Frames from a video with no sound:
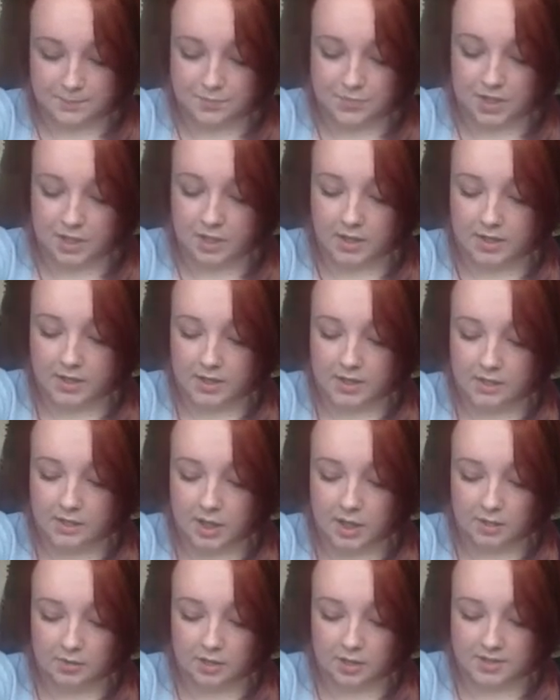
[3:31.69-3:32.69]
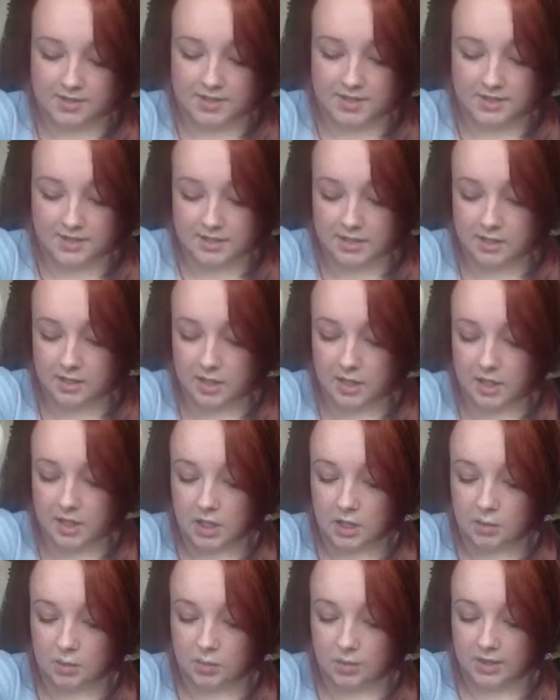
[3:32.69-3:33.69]
The honey and cocoa centre
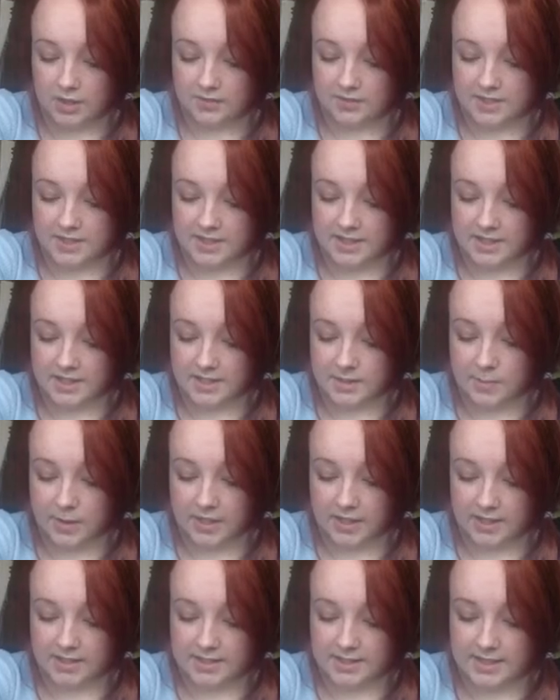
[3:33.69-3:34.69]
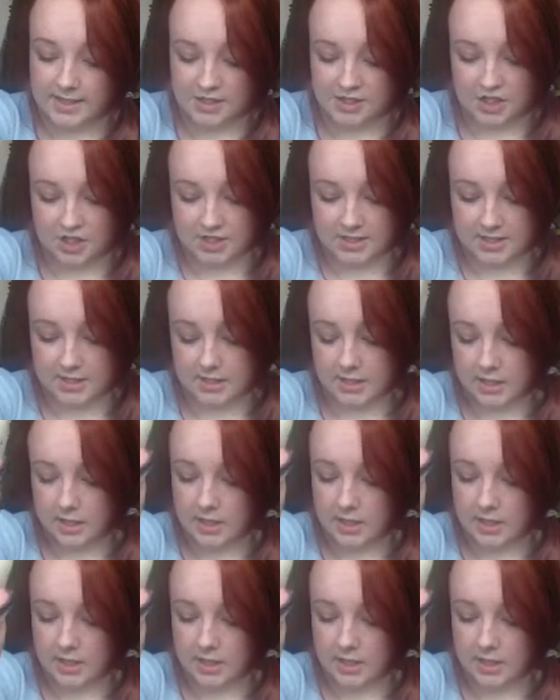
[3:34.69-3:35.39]
will leave the skin smelling delicious.